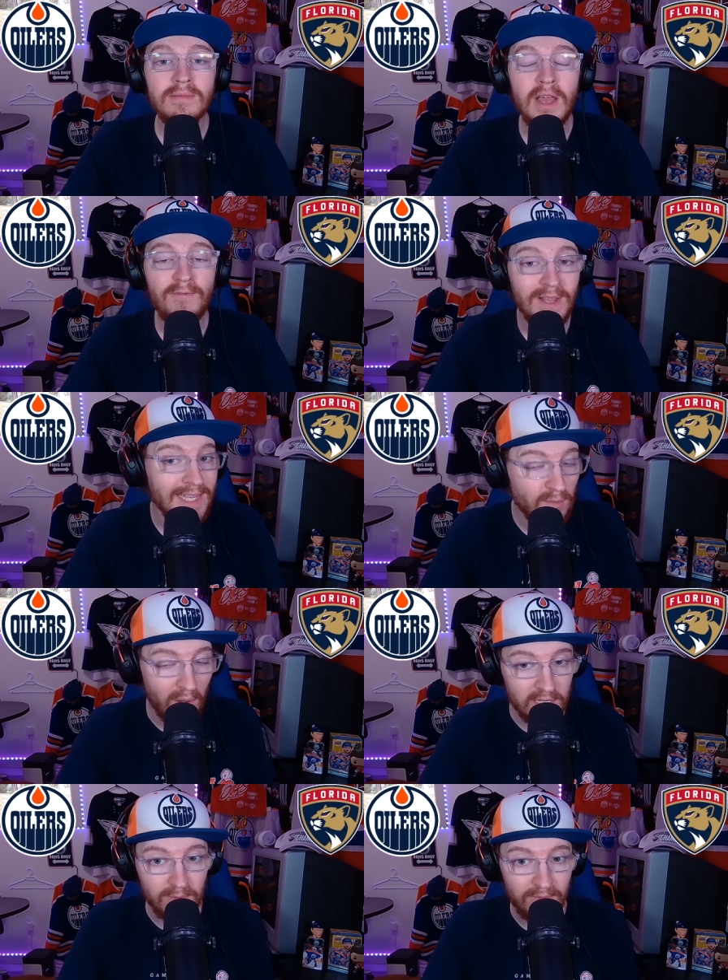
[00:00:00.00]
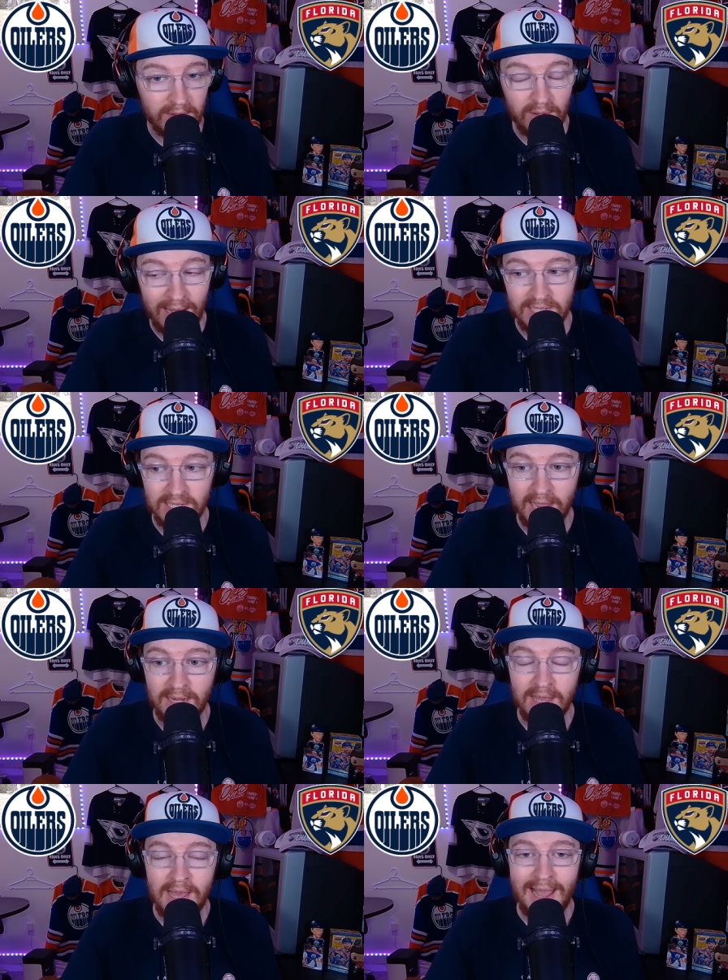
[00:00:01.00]
if you did watch my video last night,
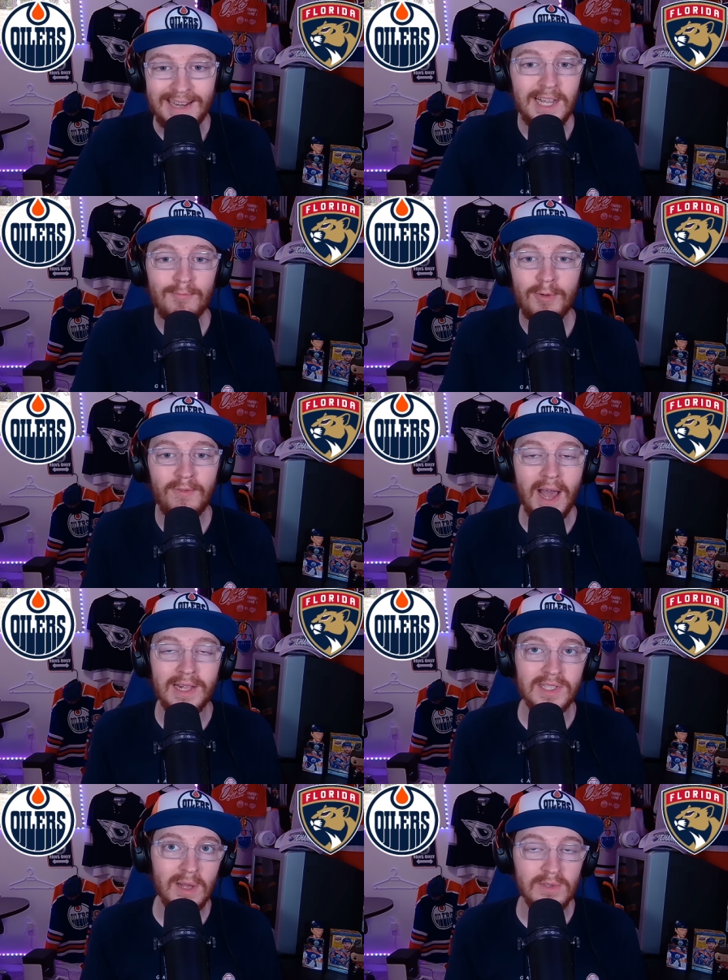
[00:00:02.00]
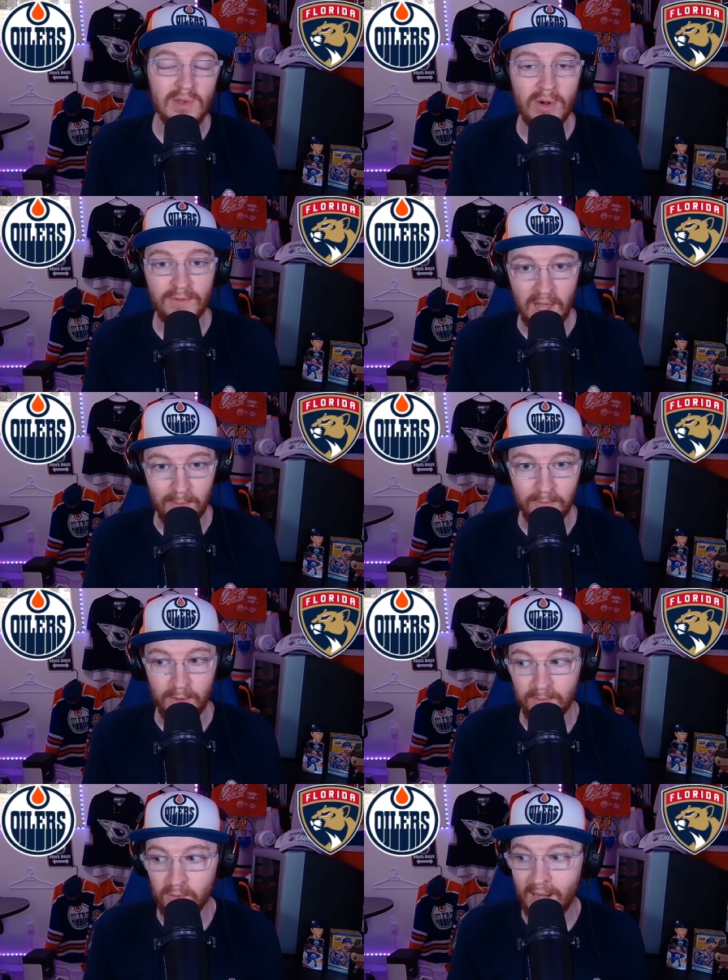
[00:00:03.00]
it did provide some sort of comfort,
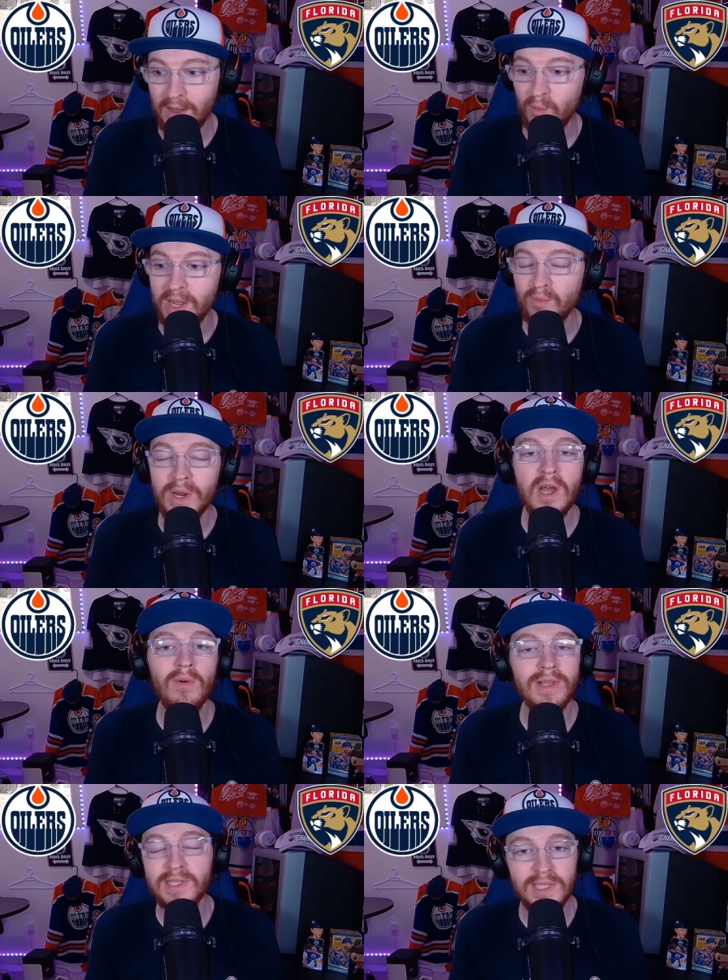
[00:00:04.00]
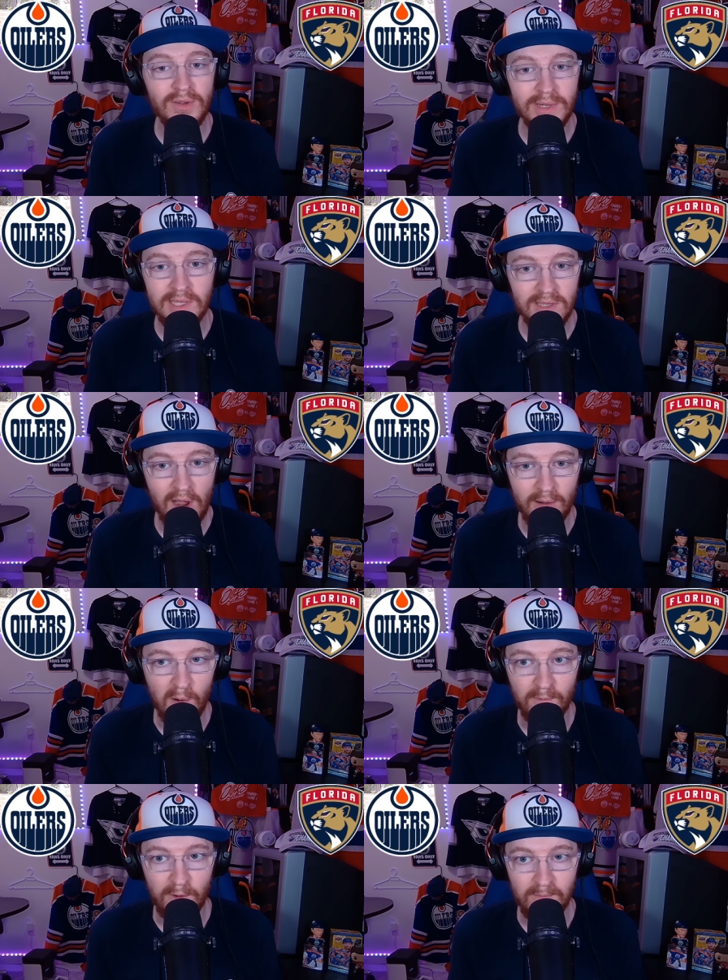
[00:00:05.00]
right? We know this series is not
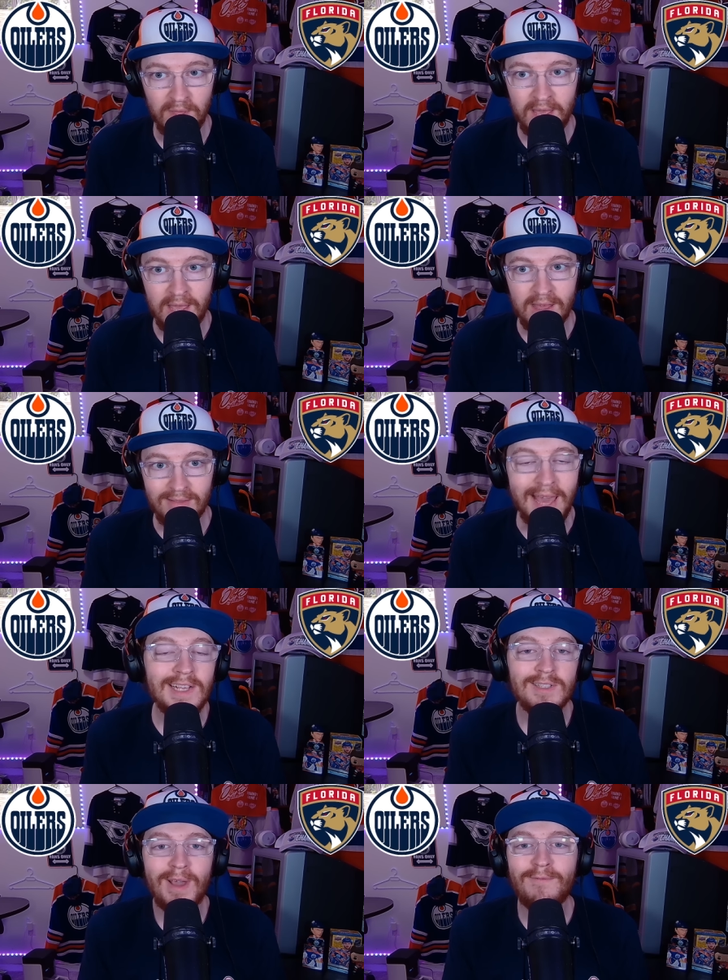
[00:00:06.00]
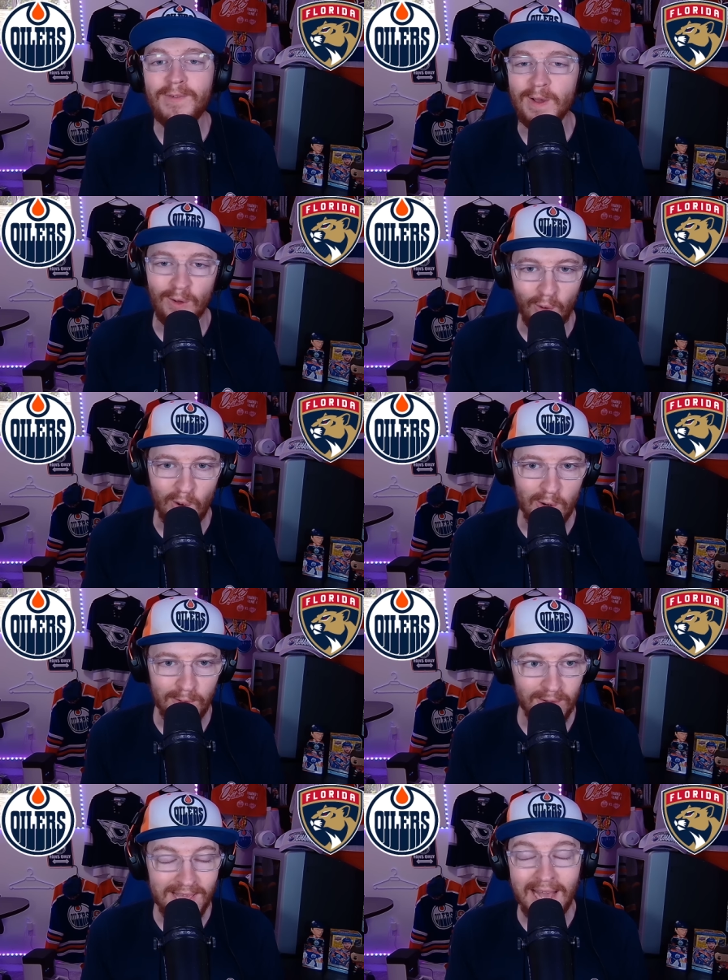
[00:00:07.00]
over. Things may feel
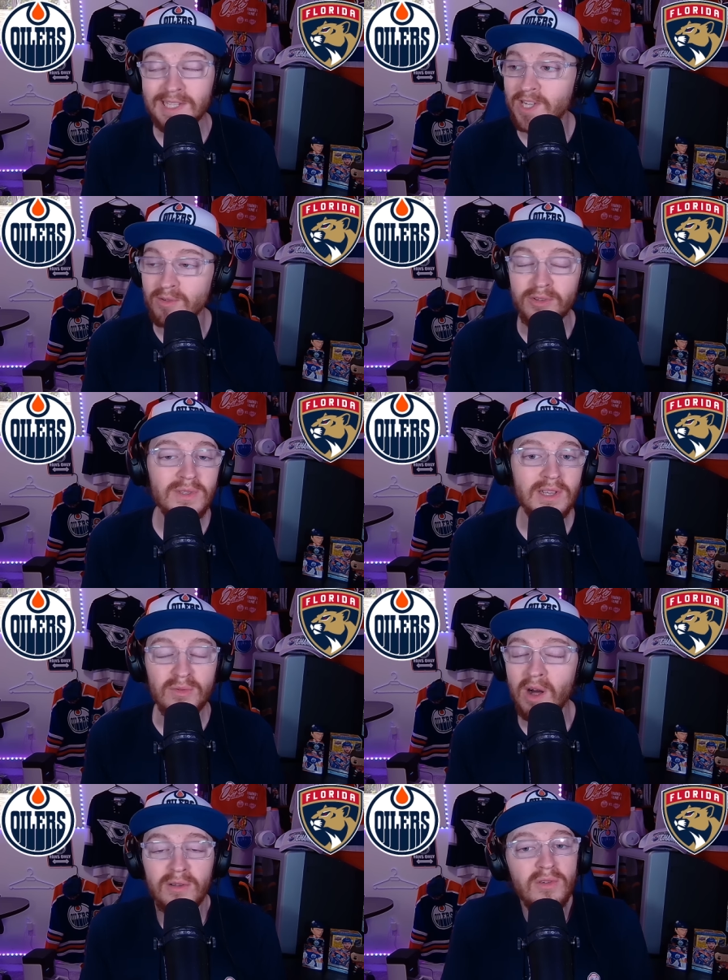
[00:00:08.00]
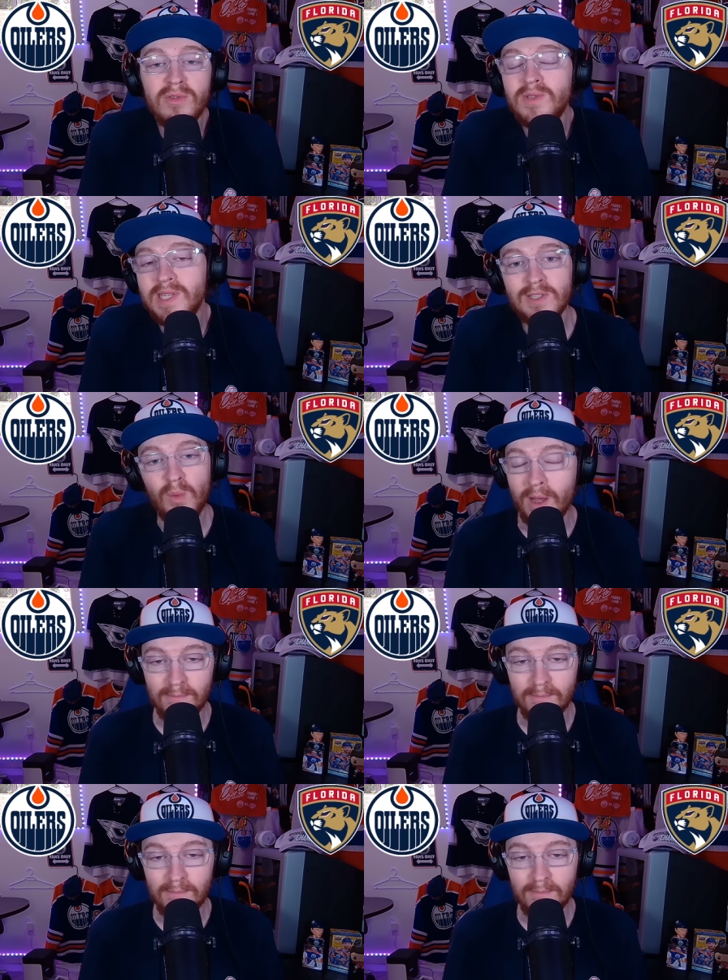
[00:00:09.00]
horrible. Yes, you lose 6-1.